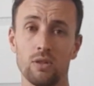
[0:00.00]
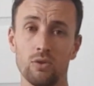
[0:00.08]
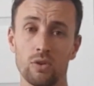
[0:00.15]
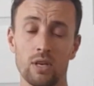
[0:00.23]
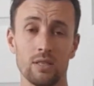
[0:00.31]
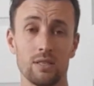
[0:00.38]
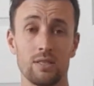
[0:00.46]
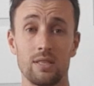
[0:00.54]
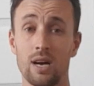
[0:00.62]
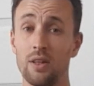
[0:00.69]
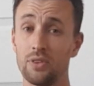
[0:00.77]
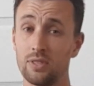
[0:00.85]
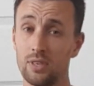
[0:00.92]
looking to
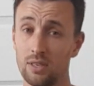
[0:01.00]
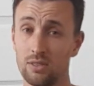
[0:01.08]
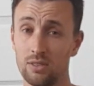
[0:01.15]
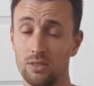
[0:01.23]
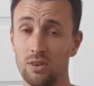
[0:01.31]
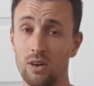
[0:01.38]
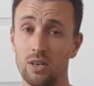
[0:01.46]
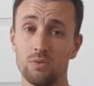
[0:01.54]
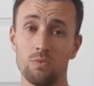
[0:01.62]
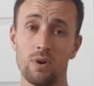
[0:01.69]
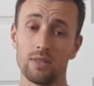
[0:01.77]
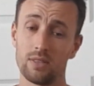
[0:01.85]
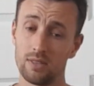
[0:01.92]
start this exercise
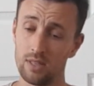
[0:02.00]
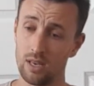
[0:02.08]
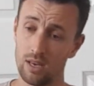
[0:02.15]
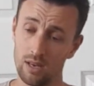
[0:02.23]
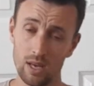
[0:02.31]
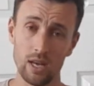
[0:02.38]
once they're